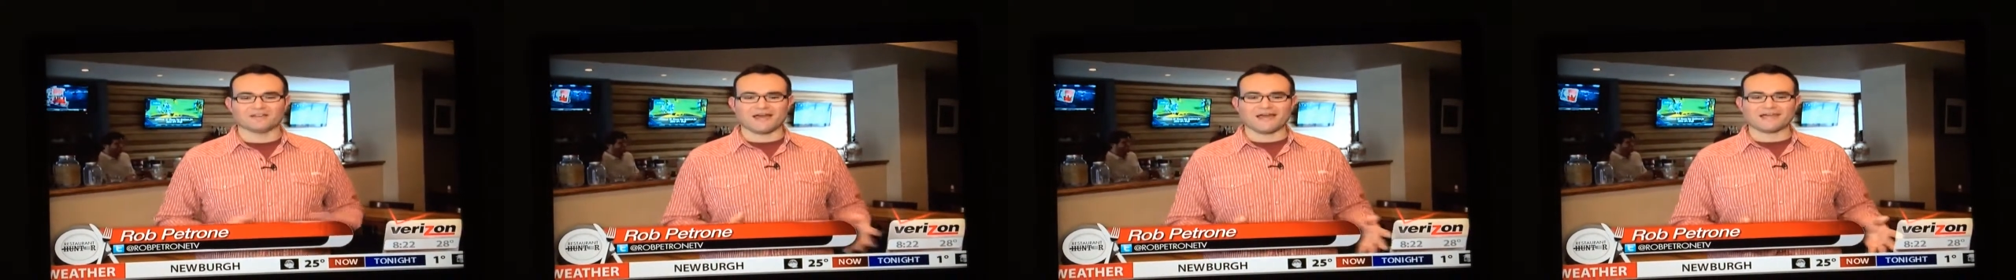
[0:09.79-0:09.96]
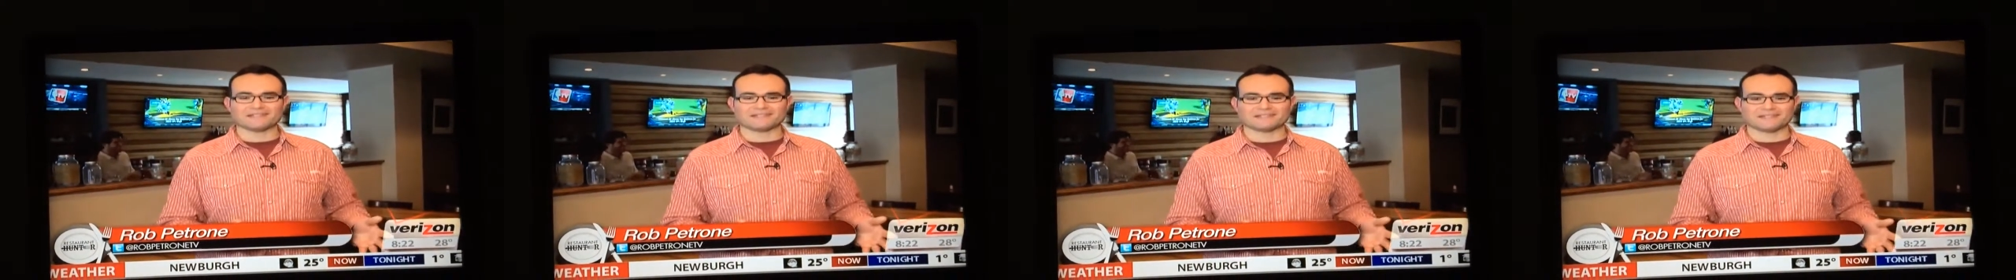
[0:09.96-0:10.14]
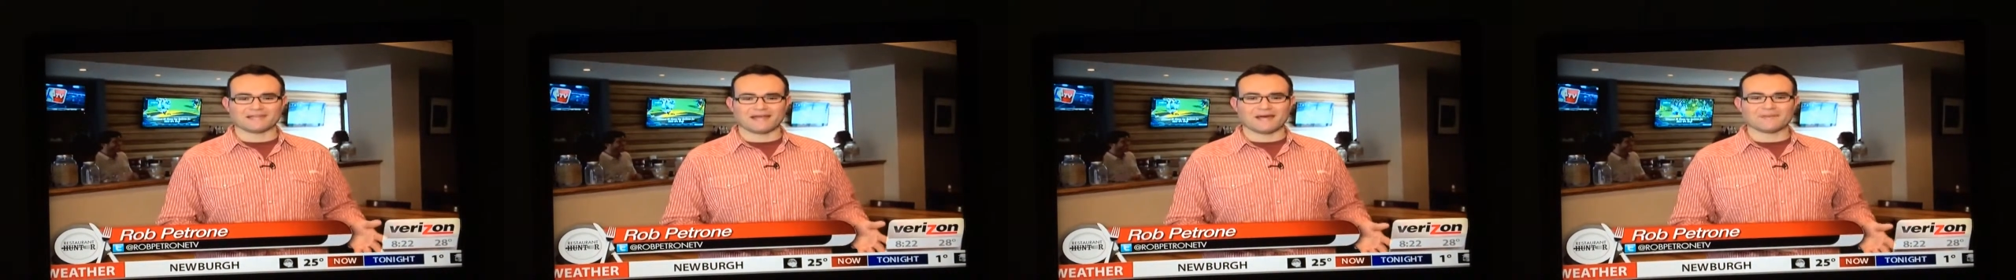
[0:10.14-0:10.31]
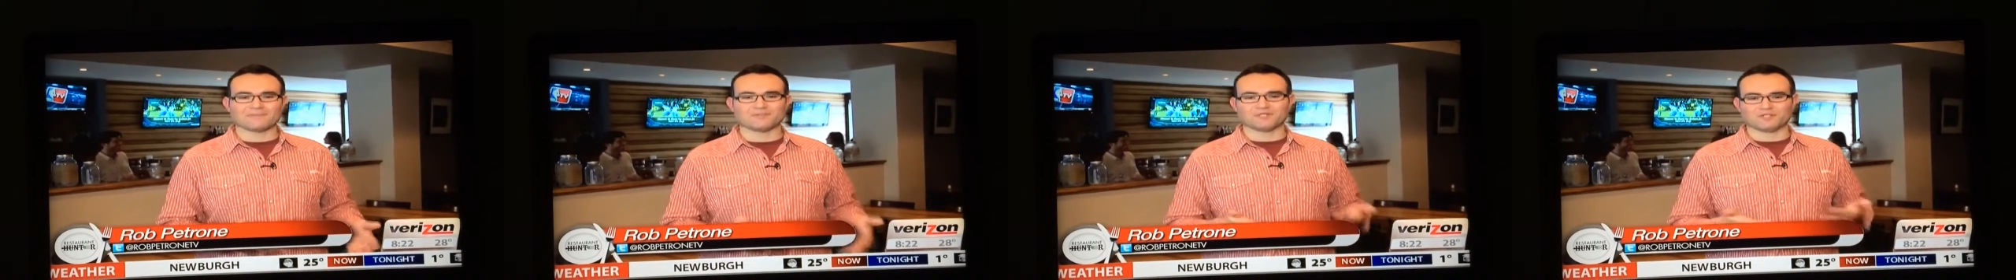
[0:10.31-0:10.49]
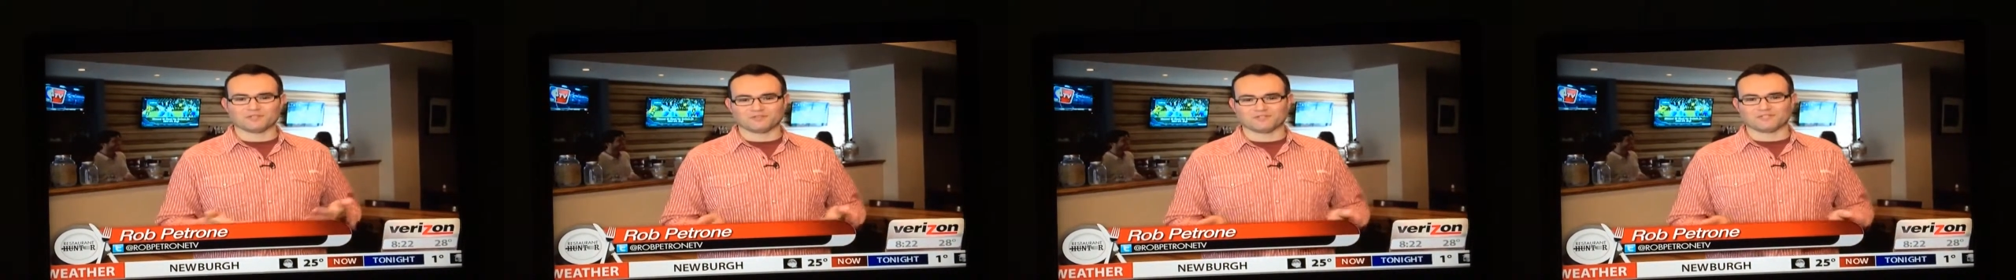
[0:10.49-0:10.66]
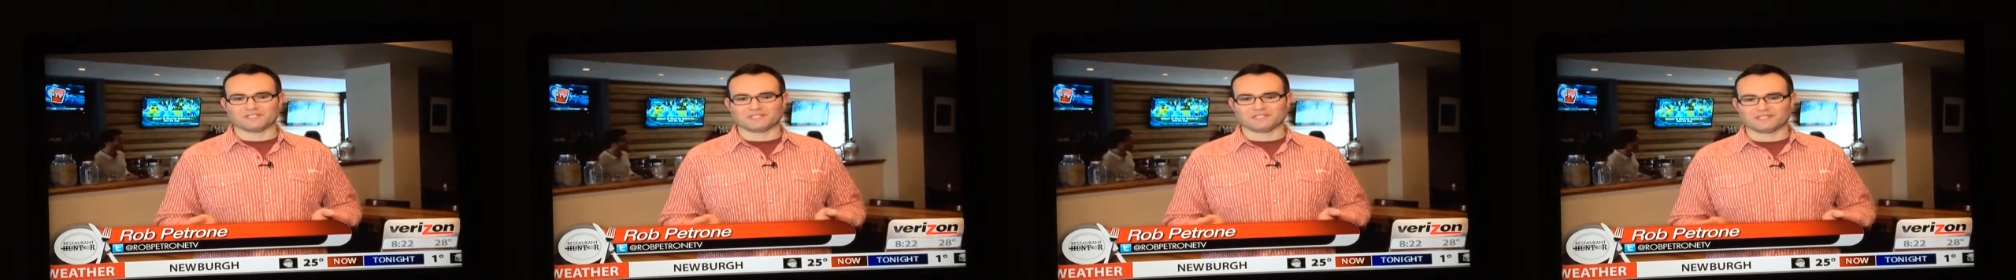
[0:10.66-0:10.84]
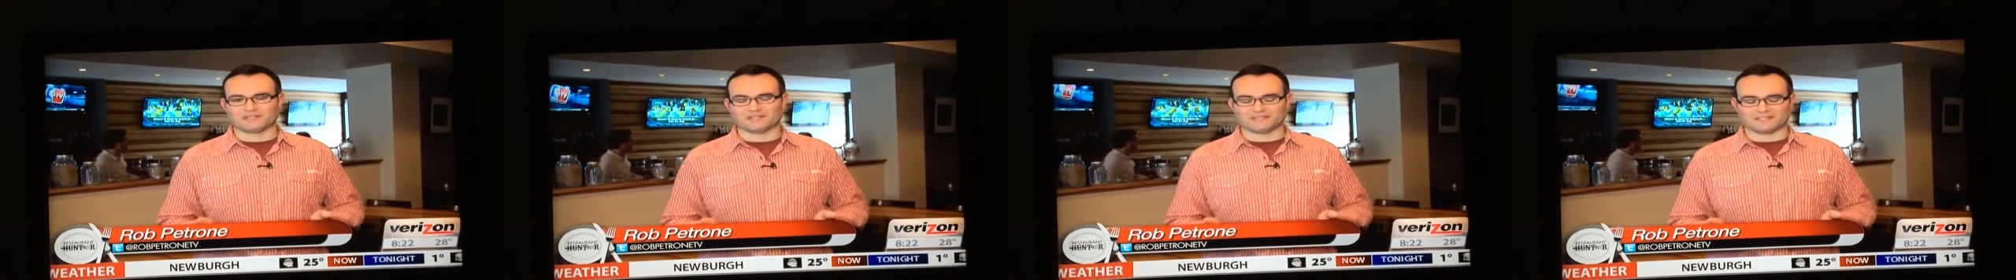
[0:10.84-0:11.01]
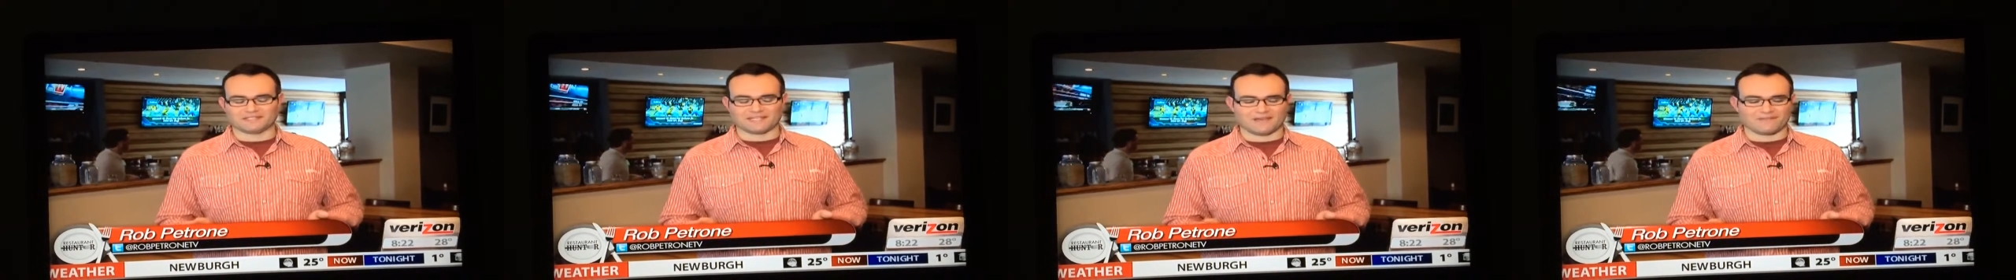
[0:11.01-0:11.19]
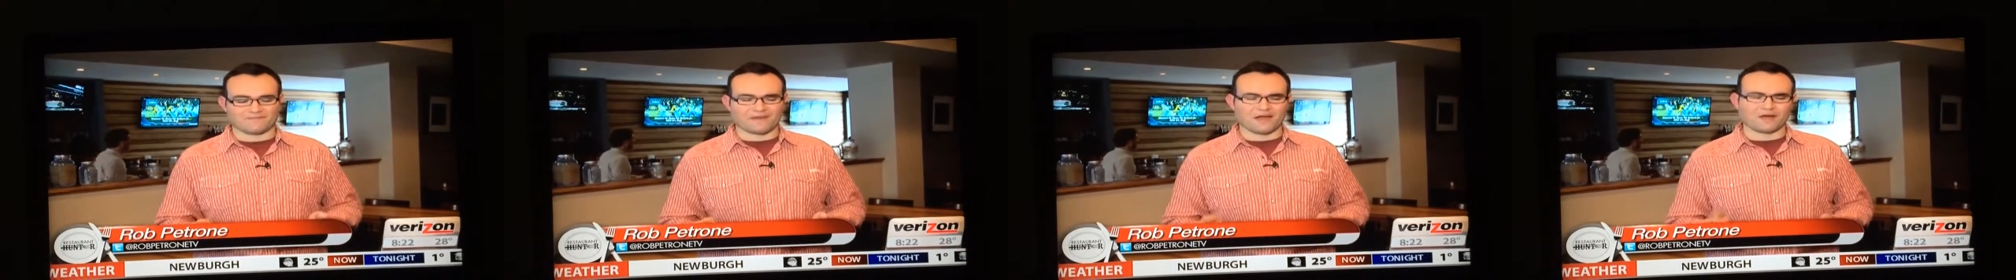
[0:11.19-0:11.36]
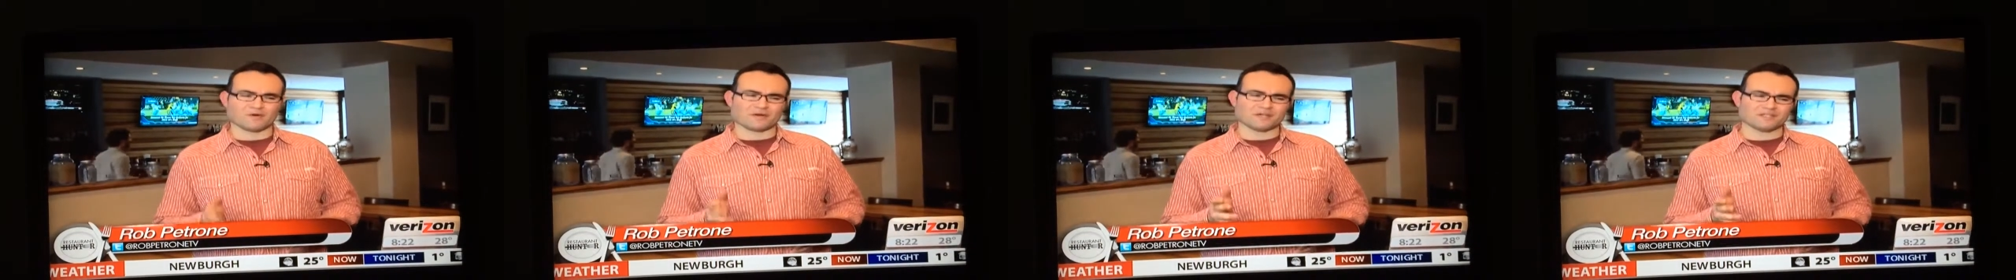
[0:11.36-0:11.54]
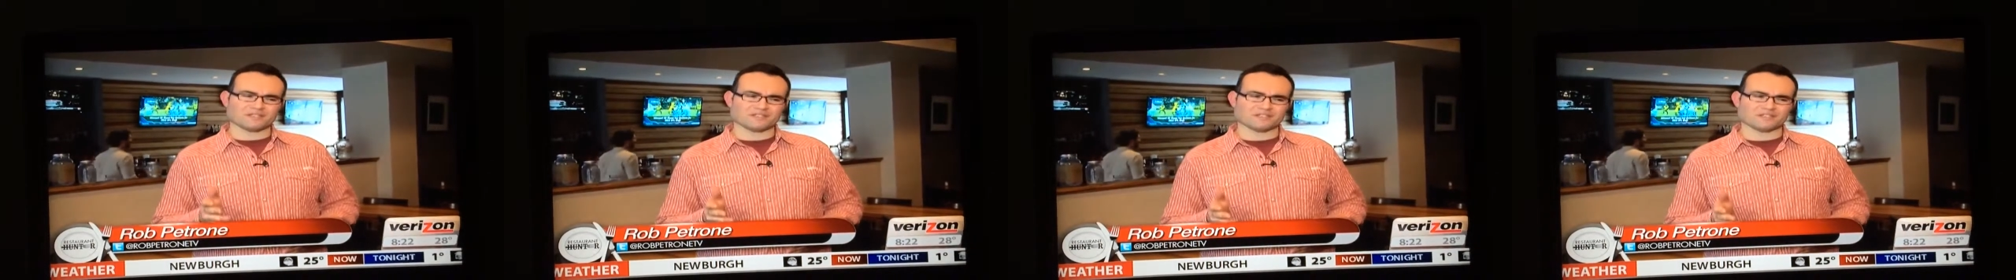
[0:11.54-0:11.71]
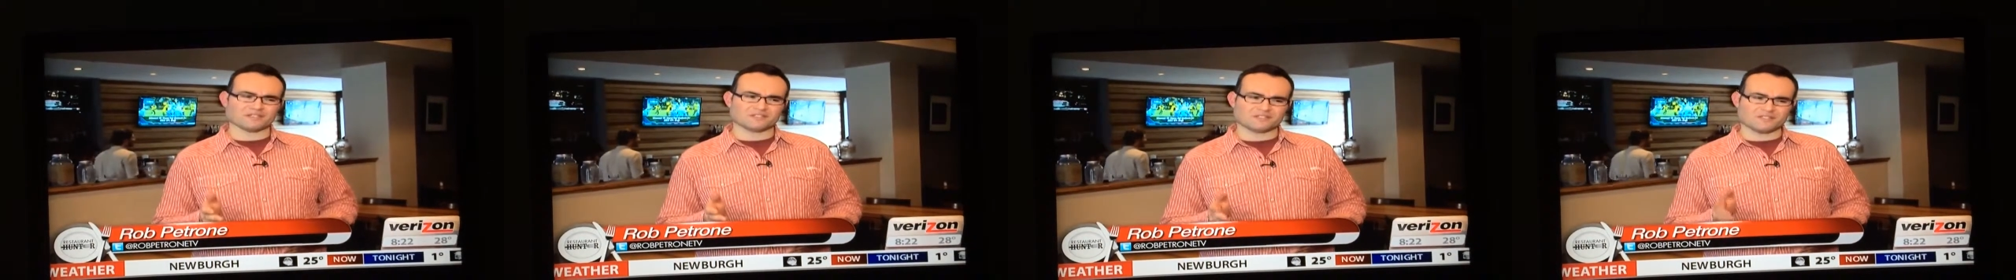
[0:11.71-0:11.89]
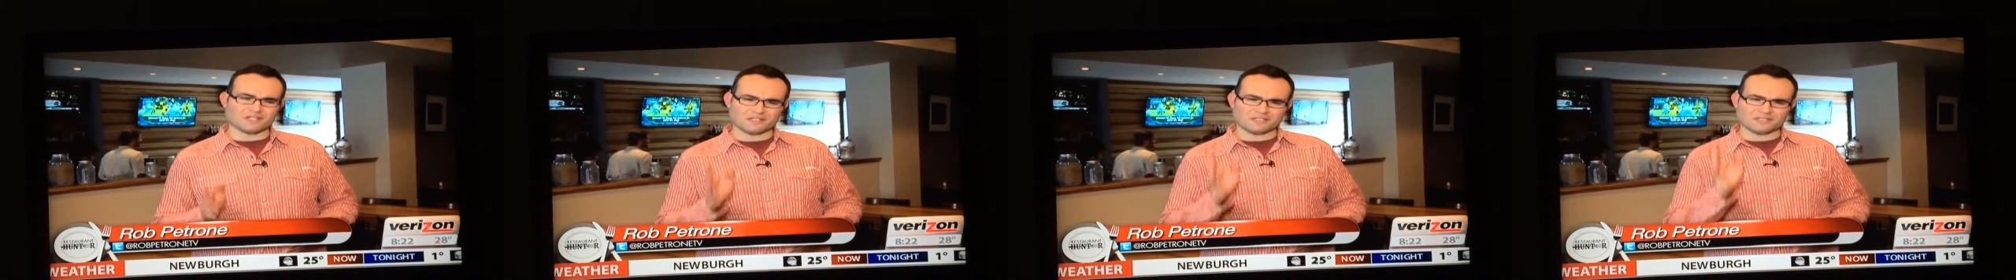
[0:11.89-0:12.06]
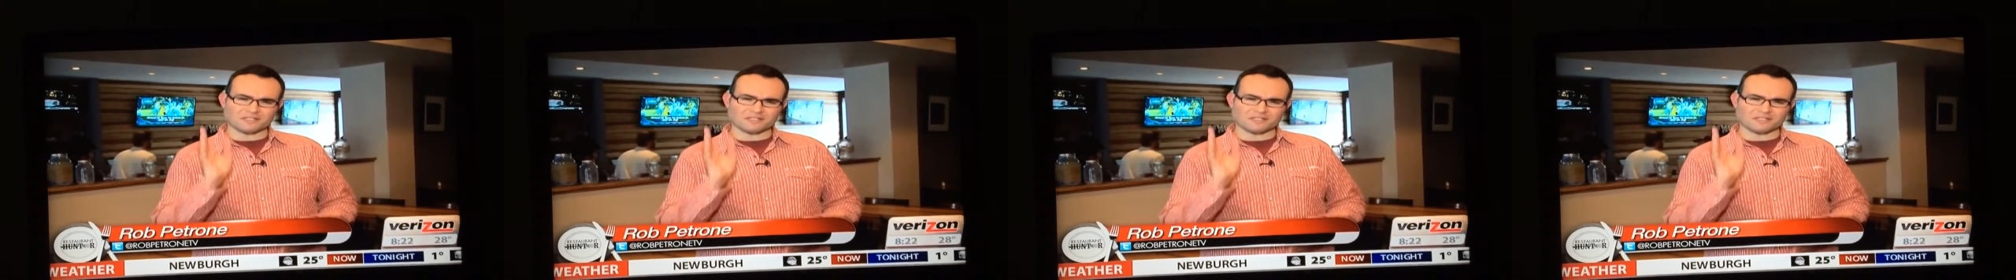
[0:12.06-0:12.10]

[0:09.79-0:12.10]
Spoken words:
Our last stop in New City this half hour is